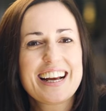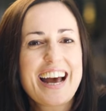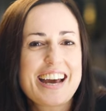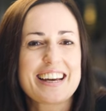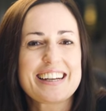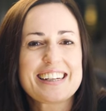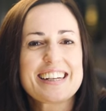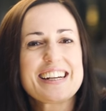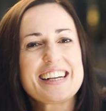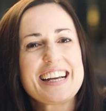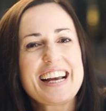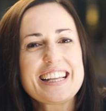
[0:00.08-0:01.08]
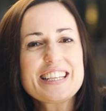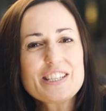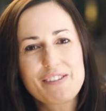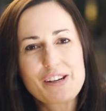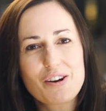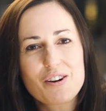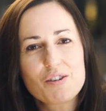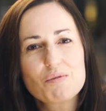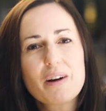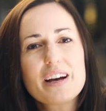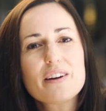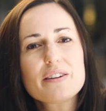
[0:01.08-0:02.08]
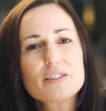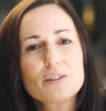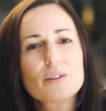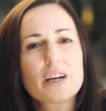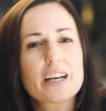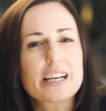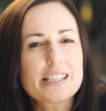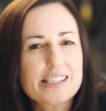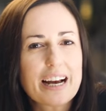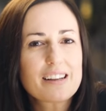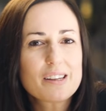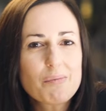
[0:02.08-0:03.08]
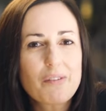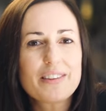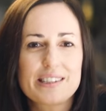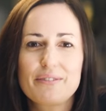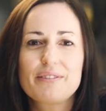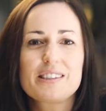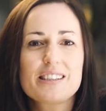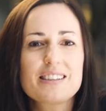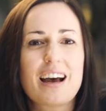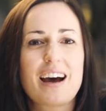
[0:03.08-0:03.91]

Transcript: Hey, in this video, we're going to look at exactly what the differences